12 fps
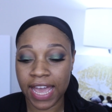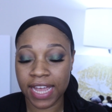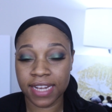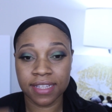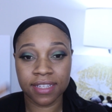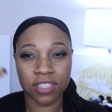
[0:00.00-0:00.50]

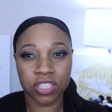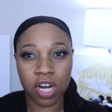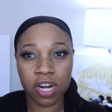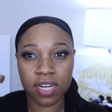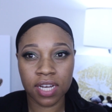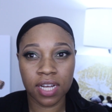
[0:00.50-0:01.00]
And the
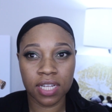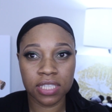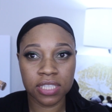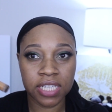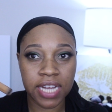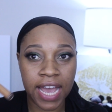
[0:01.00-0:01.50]
dark
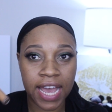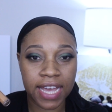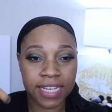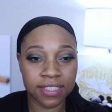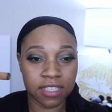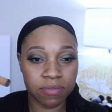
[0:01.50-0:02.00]
color
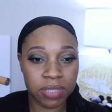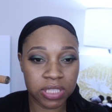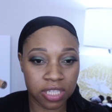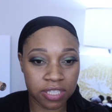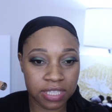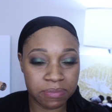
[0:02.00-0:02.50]
it's a little bit
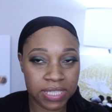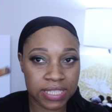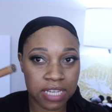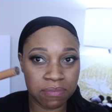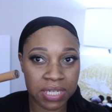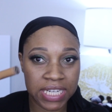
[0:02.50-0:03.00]
darker than my
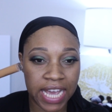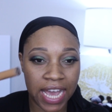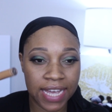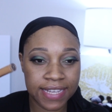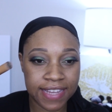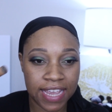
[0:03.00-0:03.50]
skin, but it
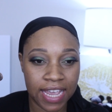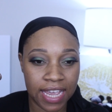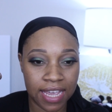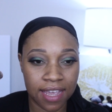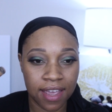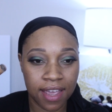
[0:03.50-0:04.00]
has
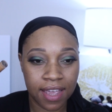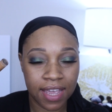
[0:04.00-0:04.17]
a